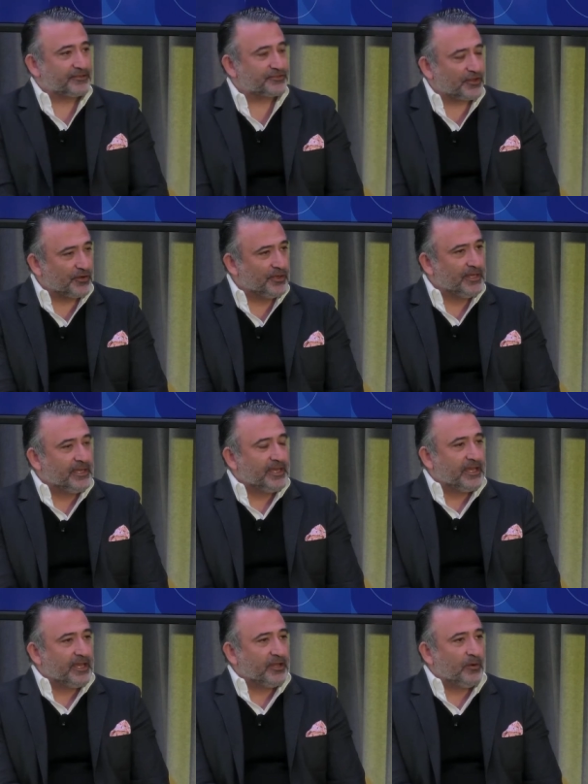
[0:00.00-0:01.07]
So,
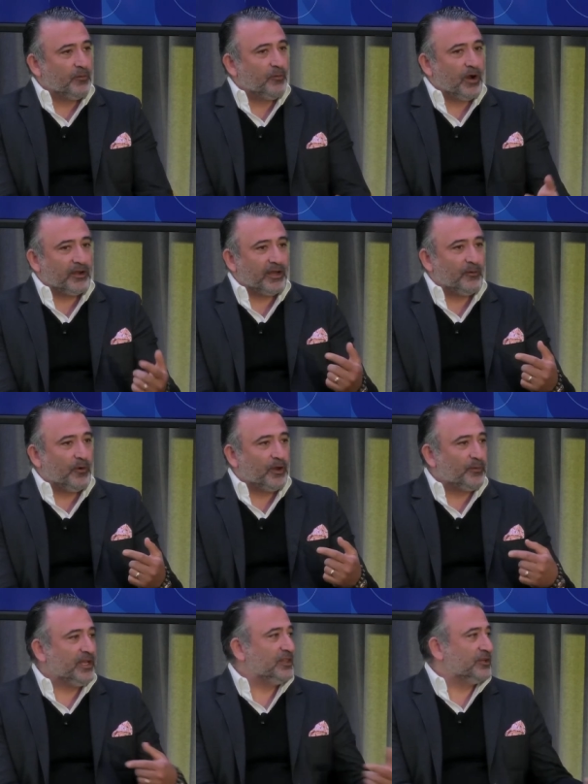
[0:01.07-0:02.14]
you know, what, what
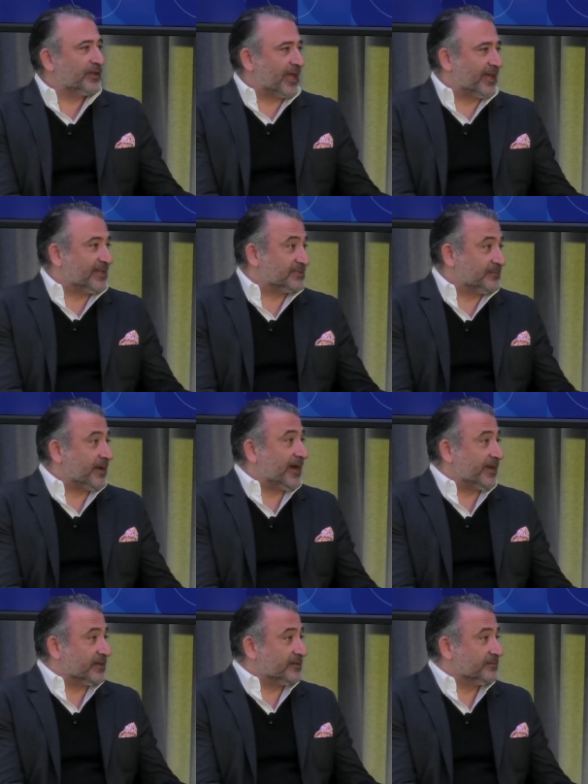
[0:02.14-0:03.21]
we look at as a
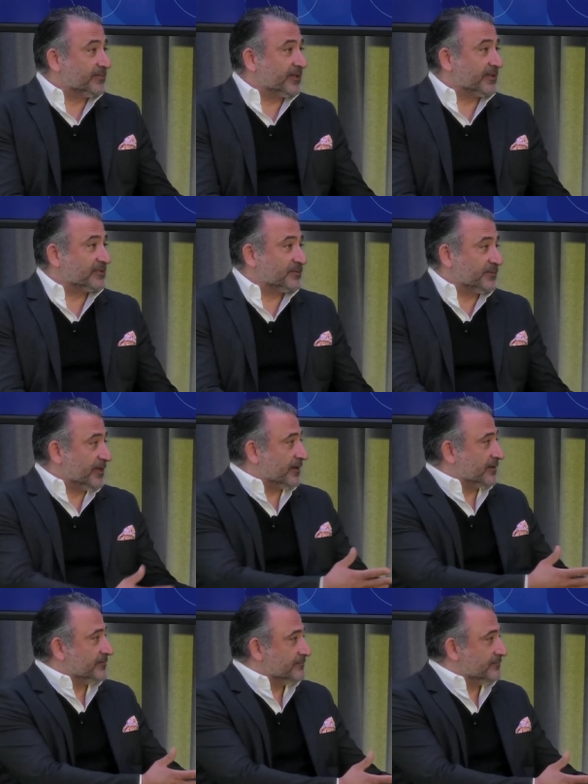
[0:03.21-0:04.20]
buyer, because we are,